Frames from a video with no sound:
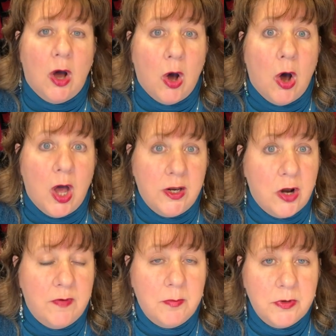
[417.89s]
on
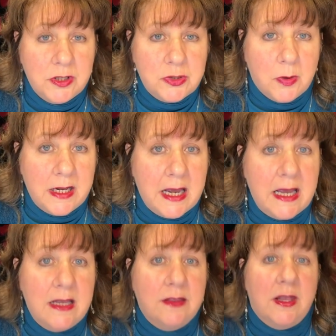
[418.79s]
November the
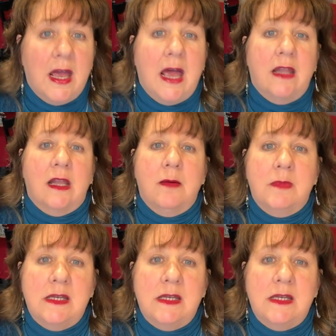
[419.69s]
28th. And let